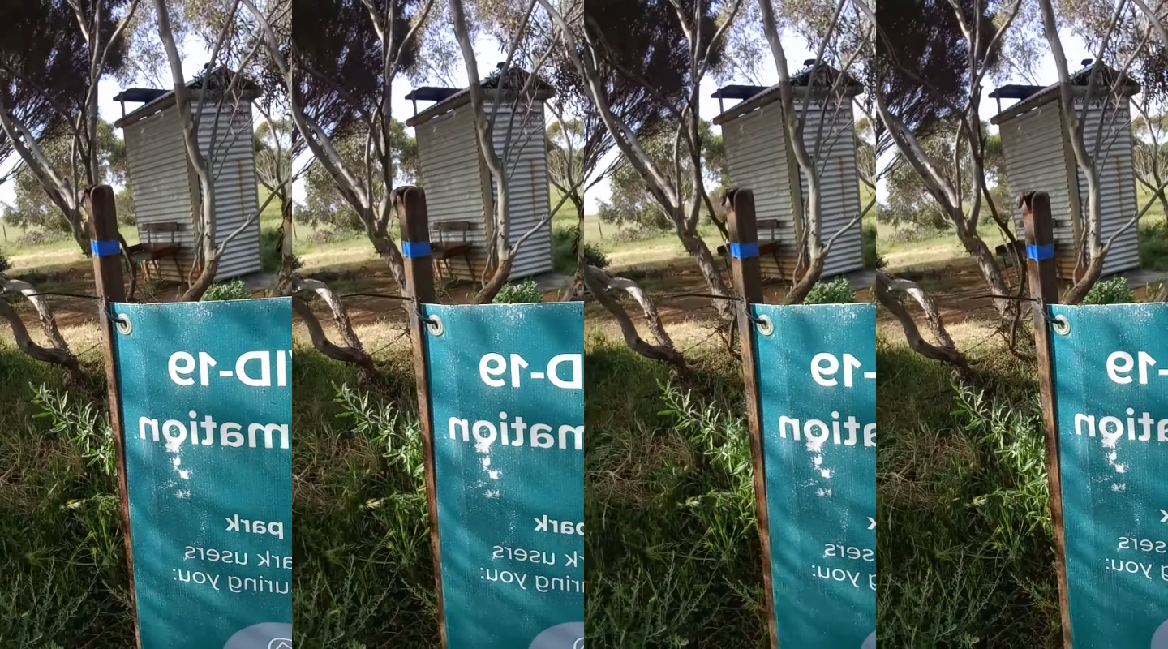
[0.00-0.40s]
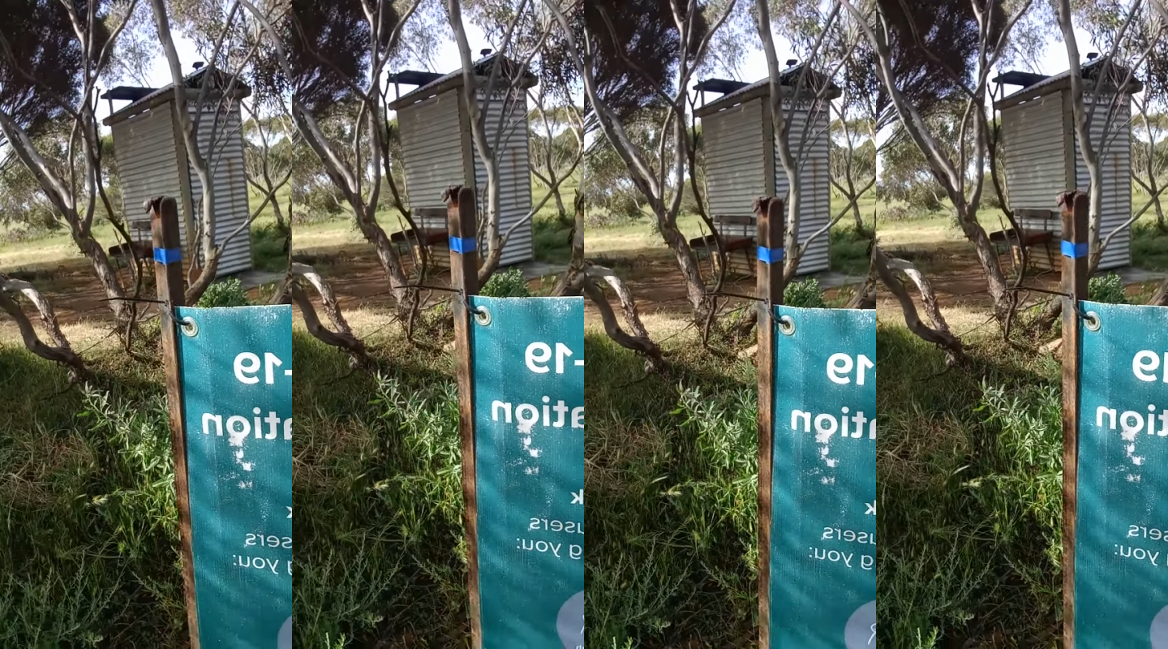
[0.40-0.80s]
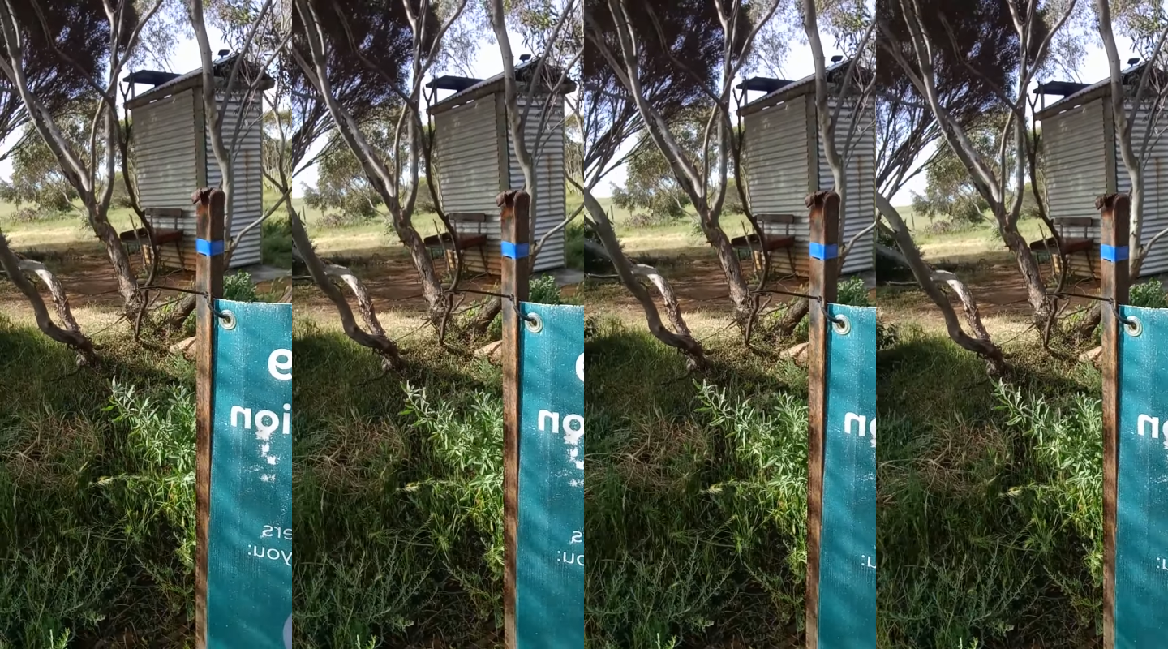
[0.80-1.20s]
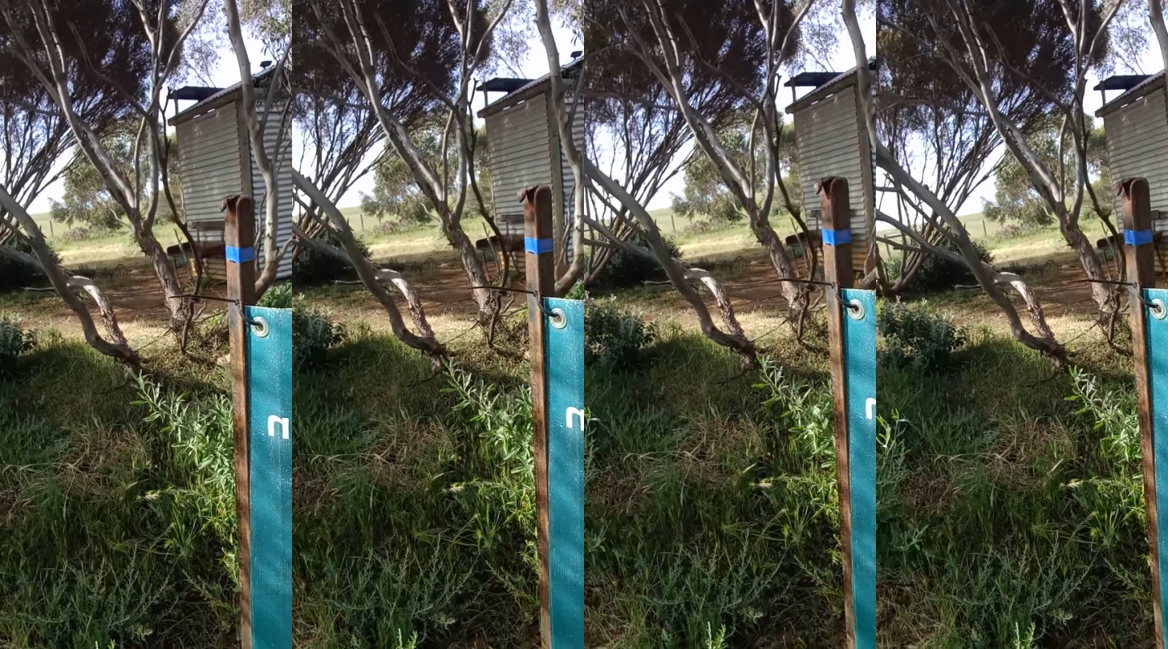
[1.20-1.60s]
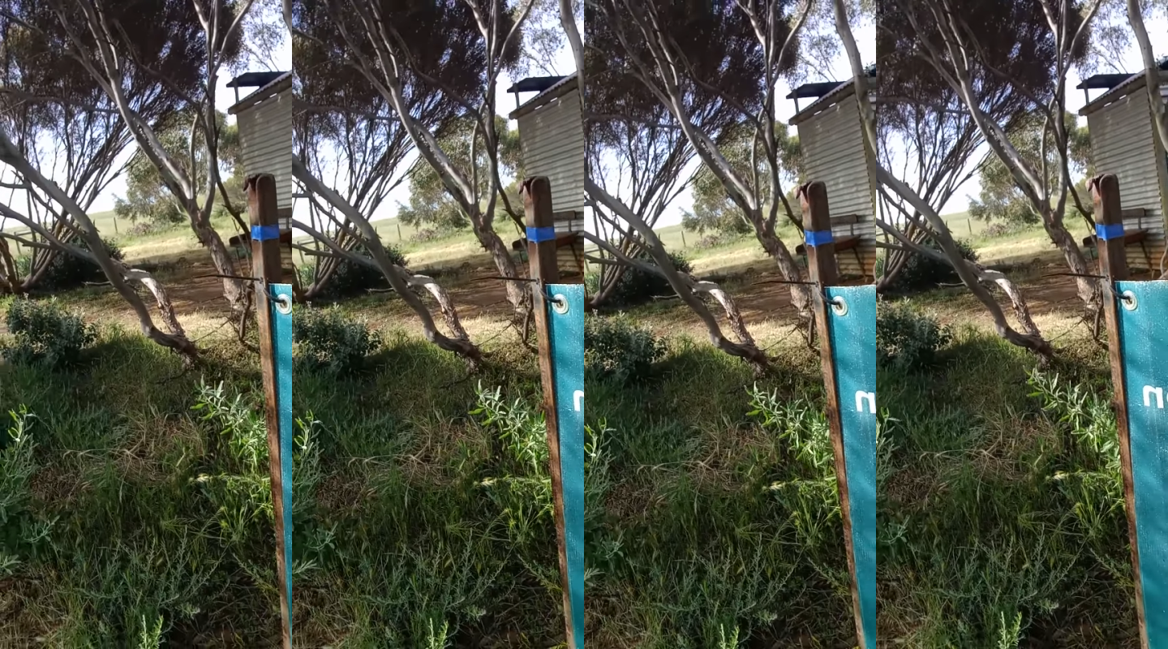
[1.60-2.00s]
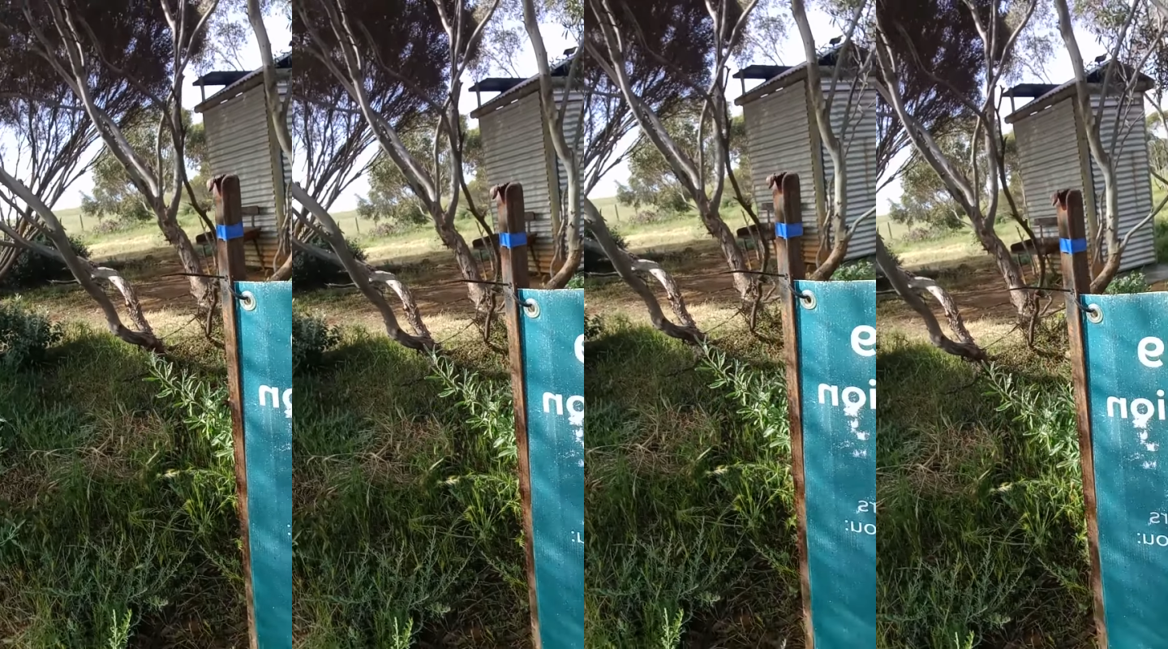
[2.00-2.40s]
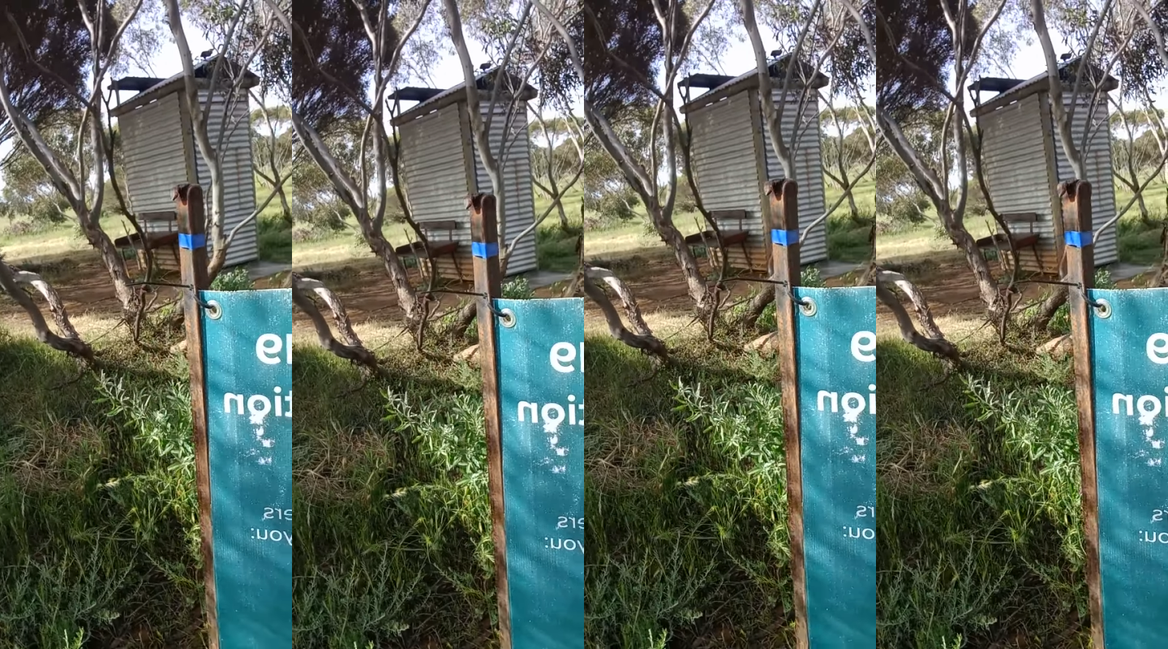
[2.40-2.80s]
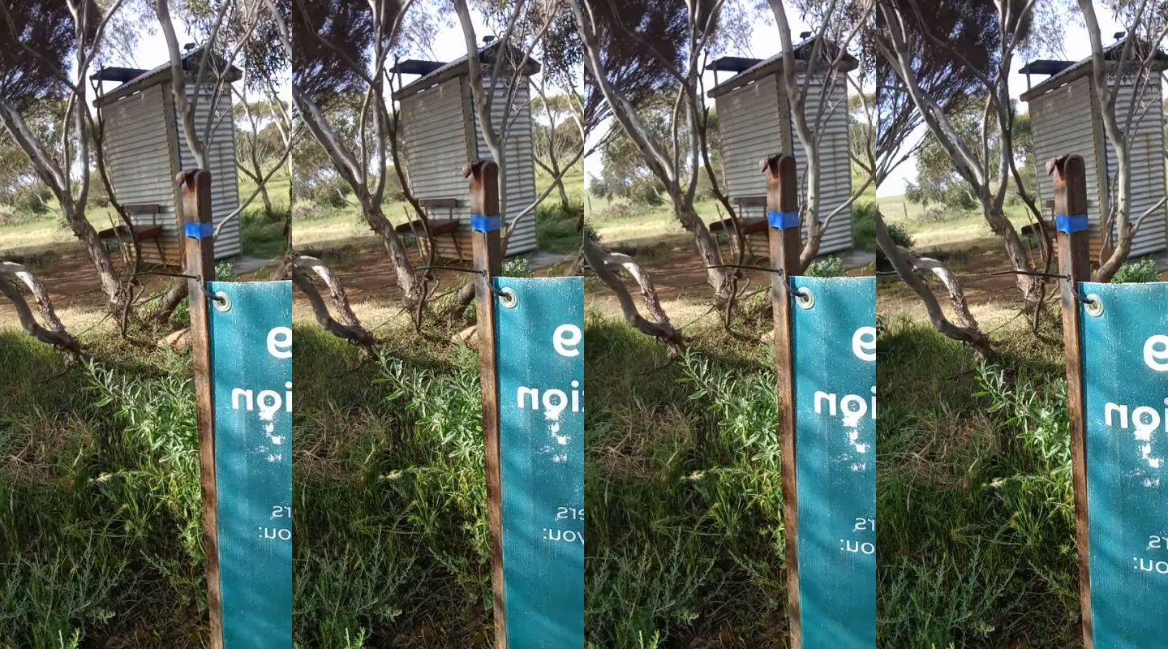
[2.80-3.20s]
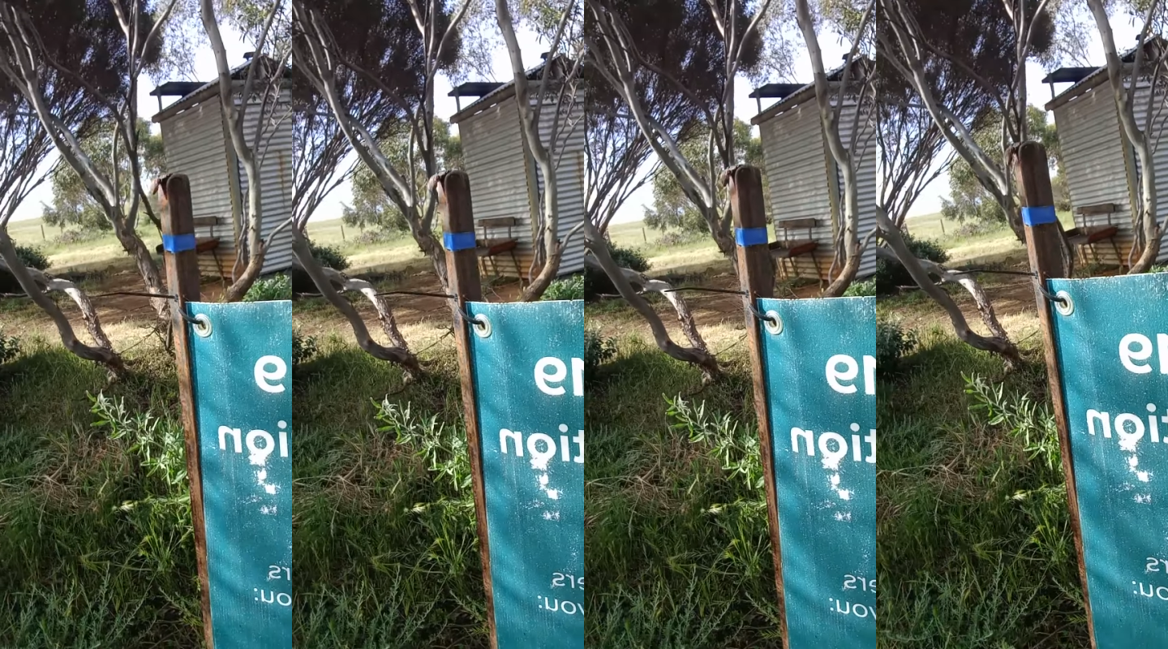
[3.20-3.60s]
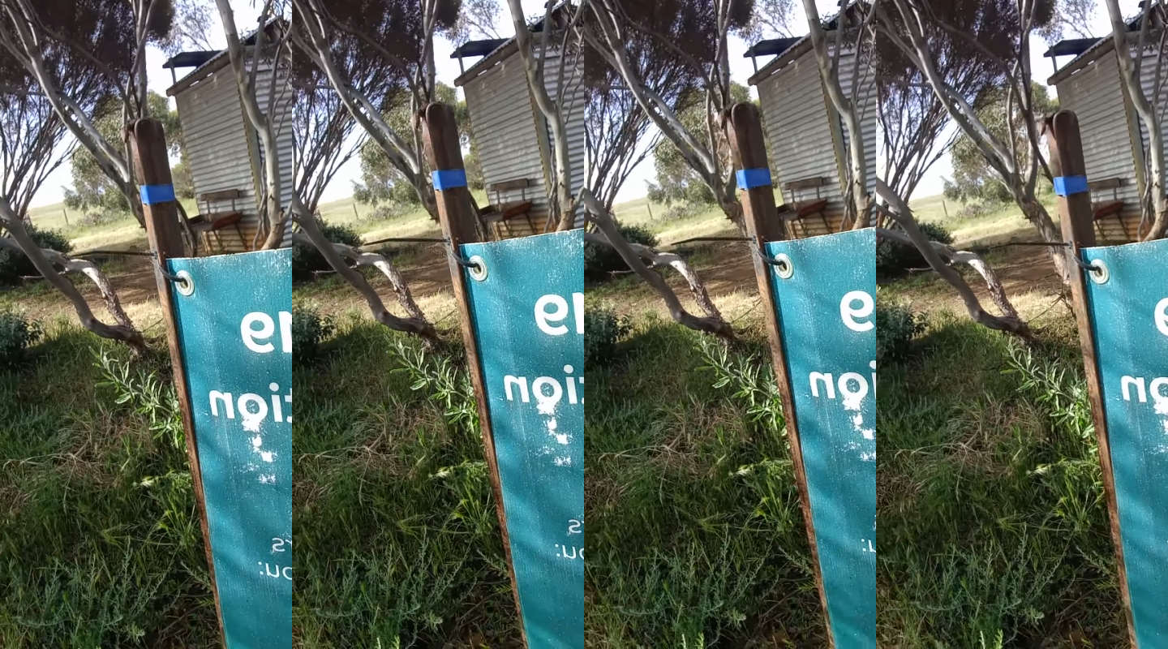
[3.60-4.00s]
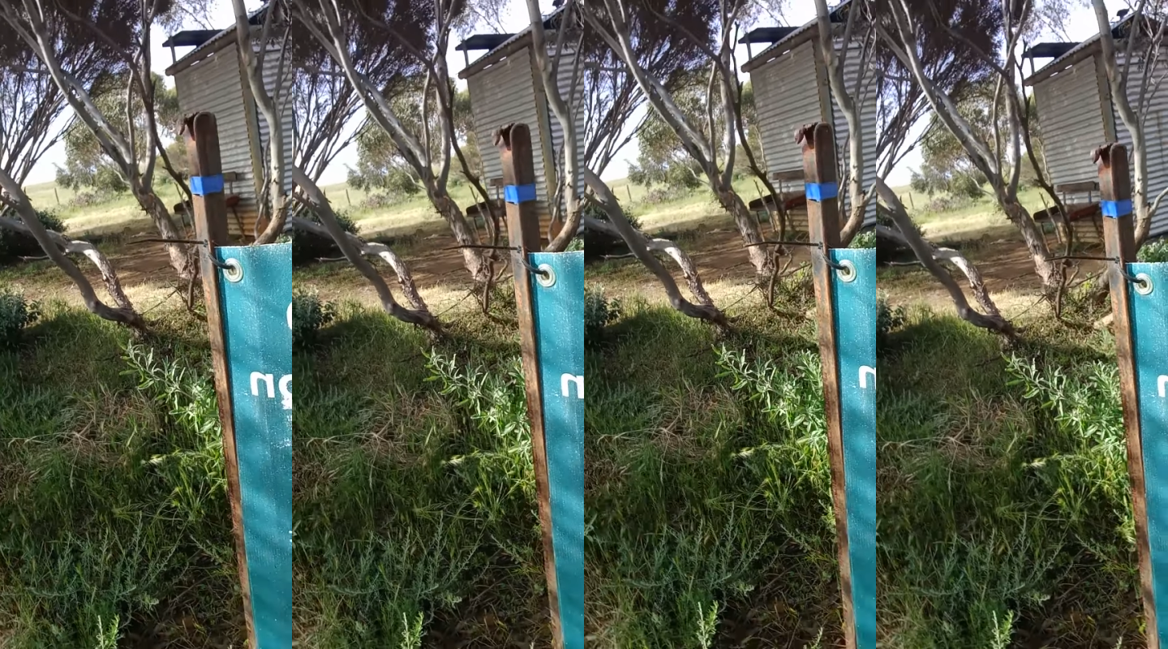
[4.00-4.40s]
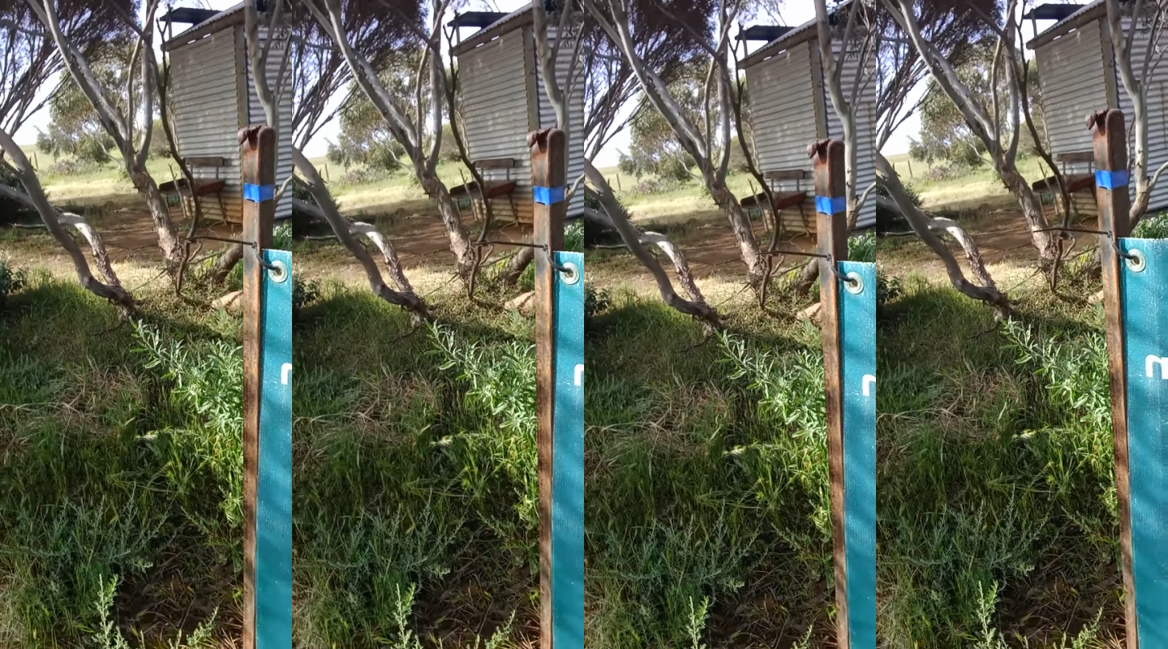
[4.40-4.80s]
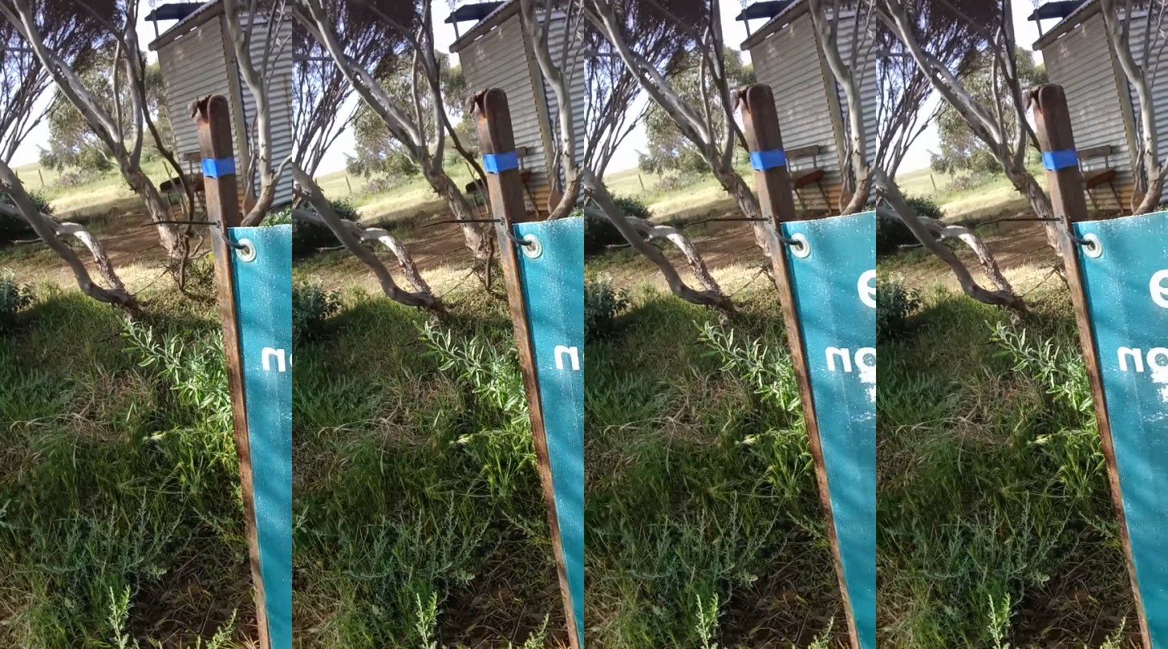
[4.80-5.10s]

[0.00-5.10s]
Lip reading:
Nobody's mouth can be seen.